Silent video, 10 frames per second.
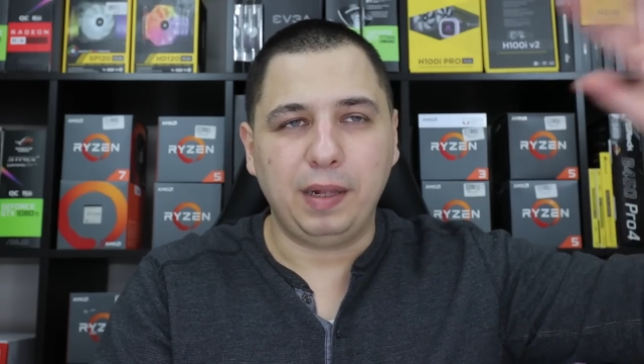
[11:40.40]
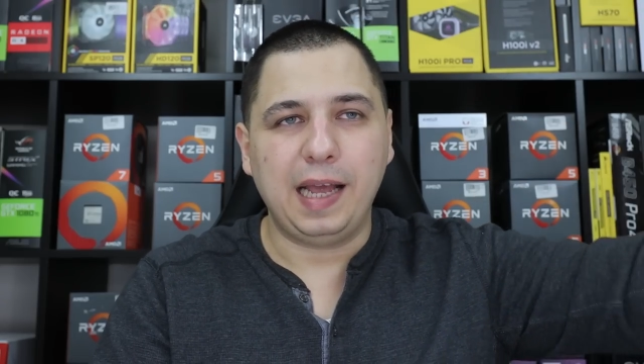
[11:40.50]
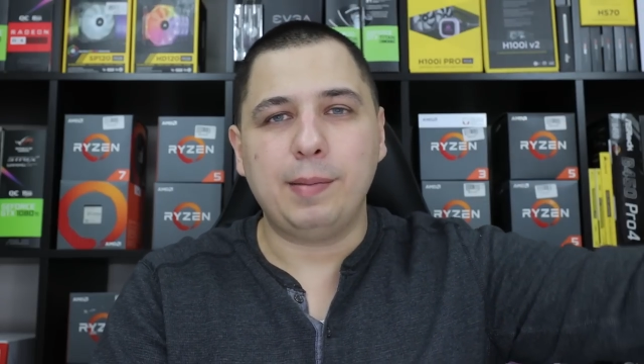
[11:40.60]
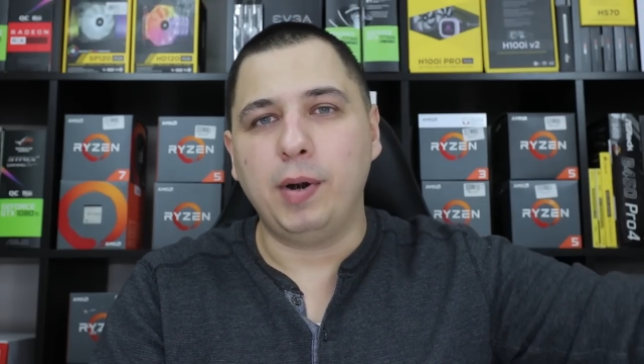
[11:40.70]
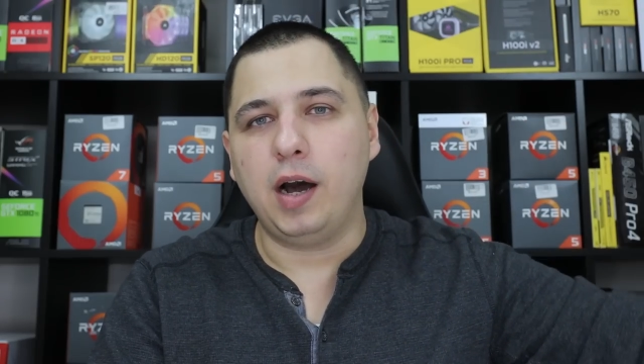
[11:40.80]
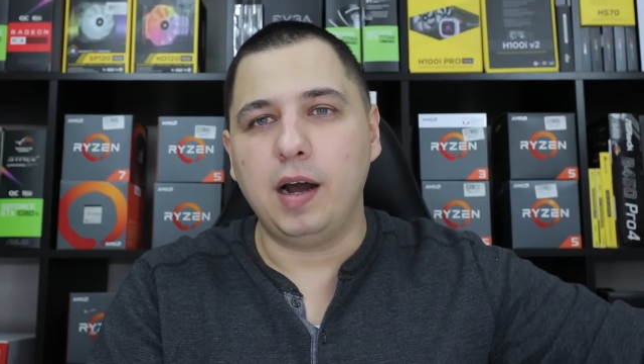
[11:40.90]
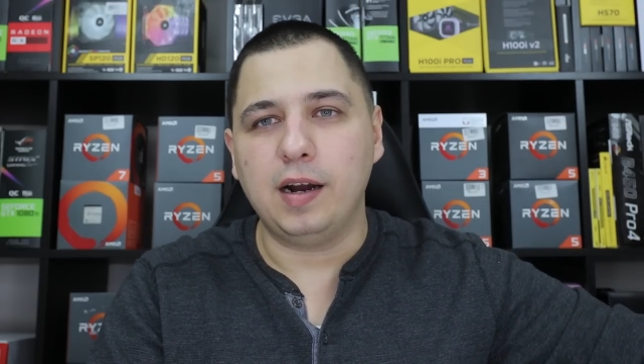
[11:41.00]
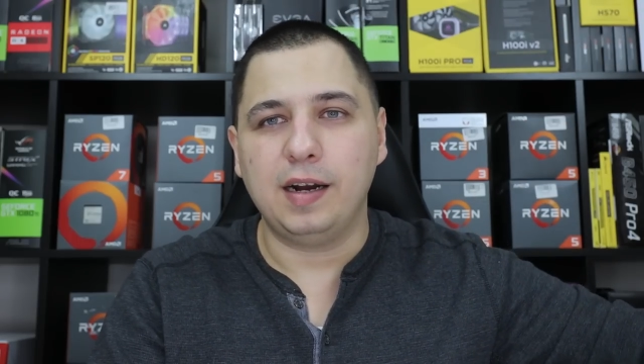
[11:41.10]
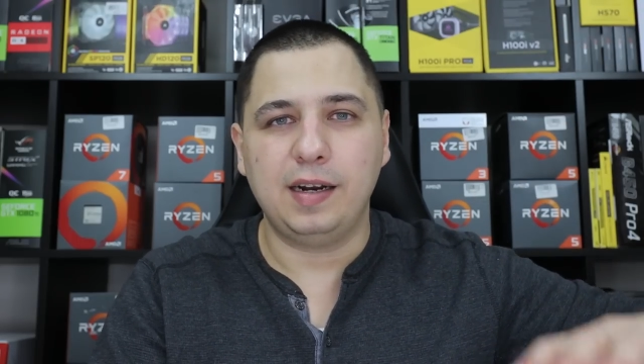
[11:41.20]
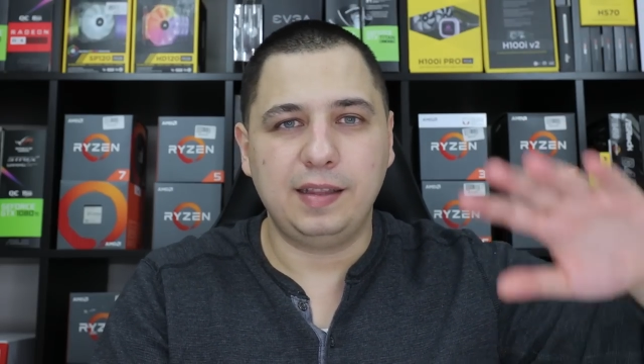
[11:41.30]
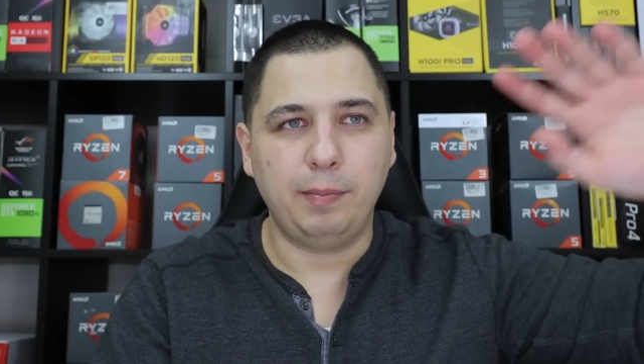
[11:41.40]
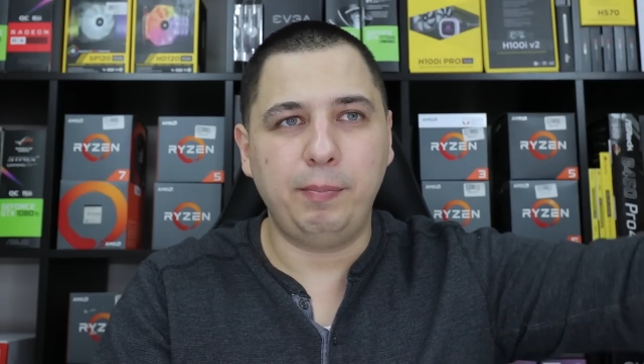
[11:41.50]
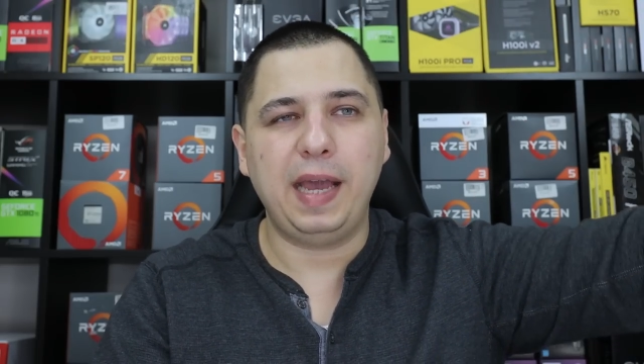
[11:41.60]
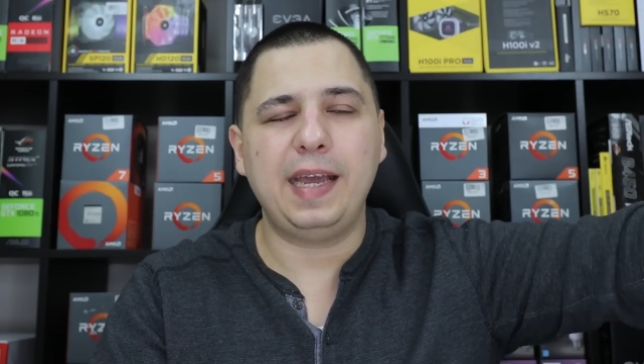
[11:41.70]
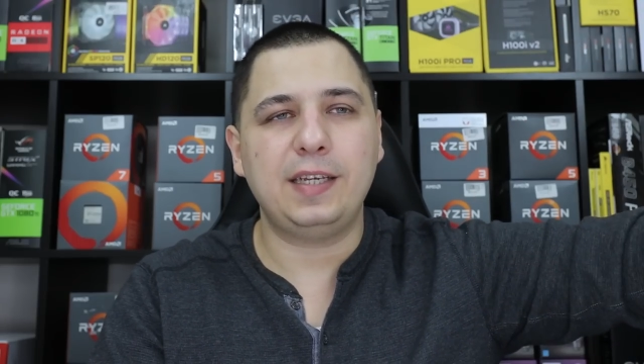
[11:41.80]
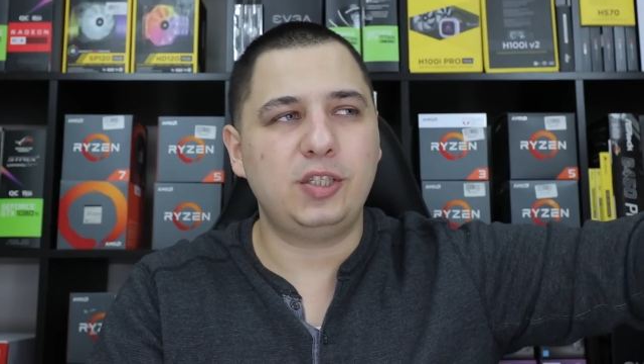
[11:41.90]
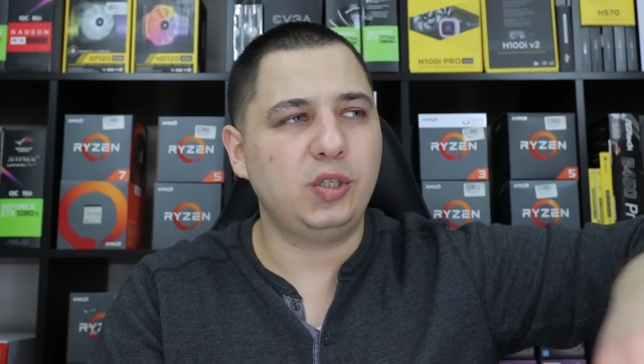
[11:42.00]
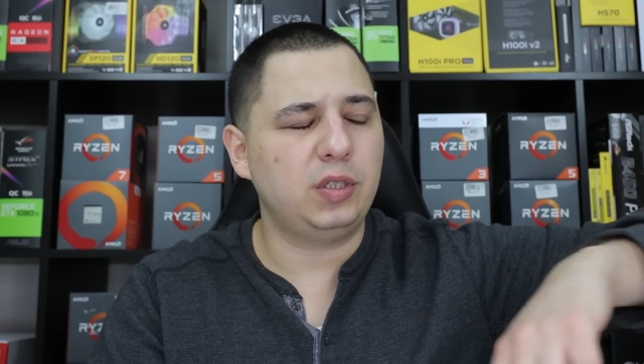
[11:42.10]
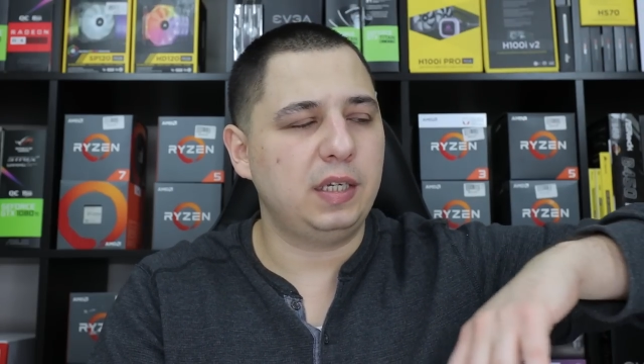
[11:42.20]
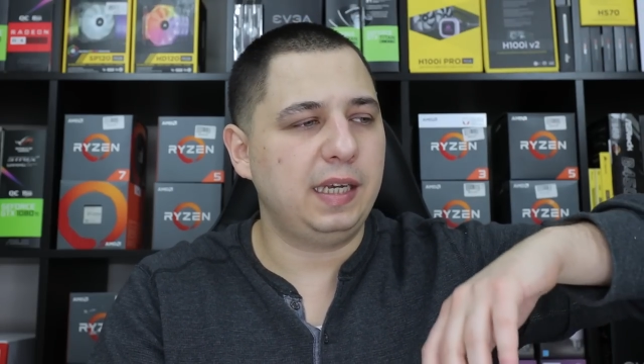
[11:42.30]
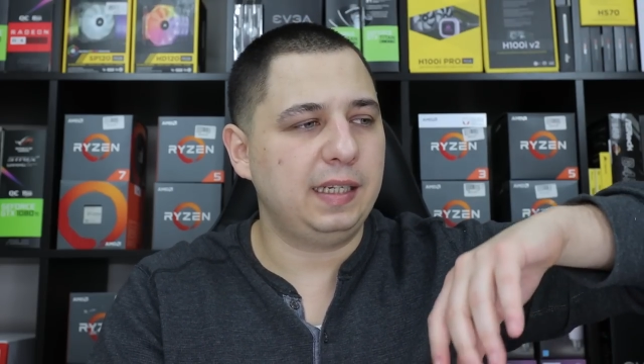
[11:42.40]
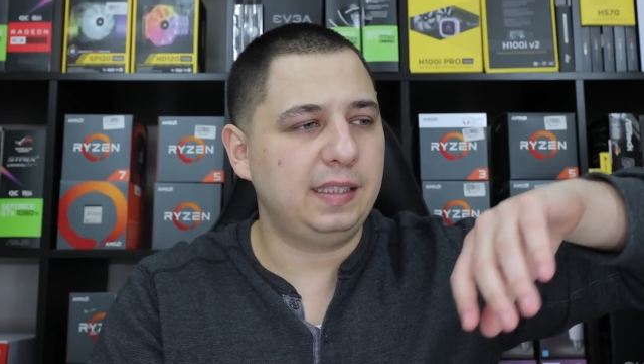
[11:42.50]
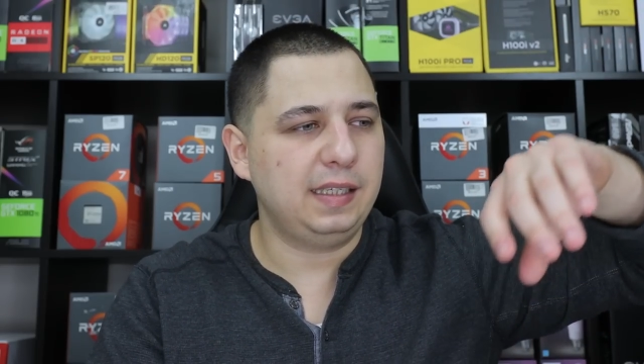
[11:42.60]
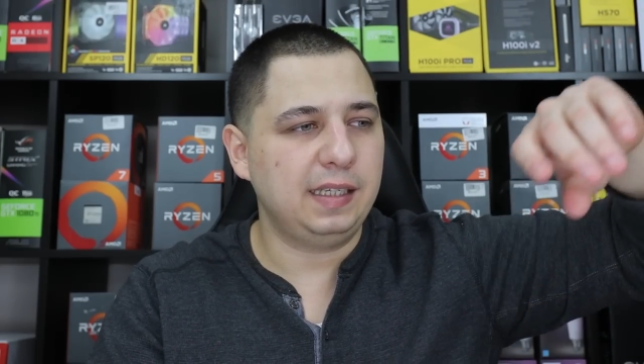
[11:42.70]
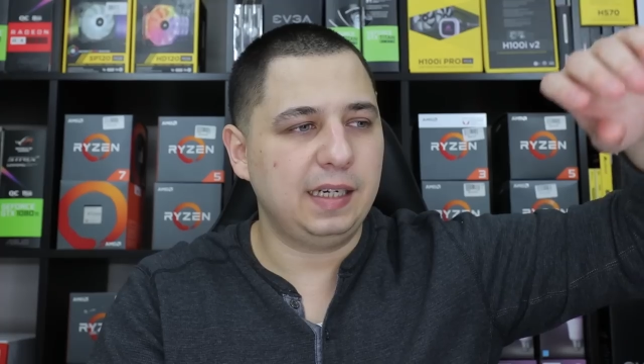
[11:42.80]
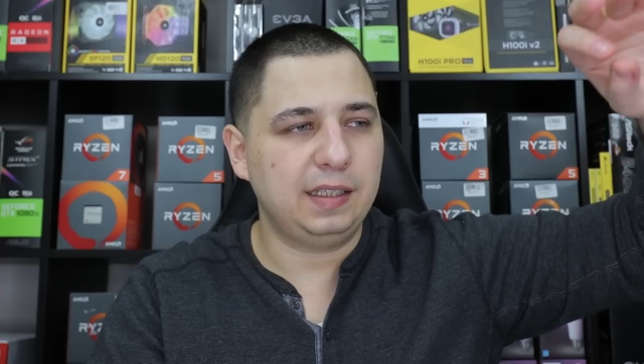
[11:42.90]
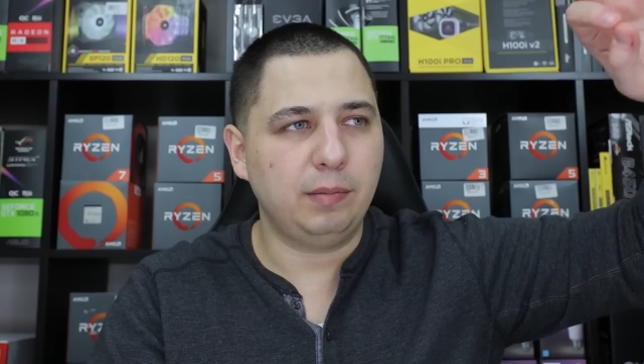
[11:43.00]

play bar, the bass, you could get the uh,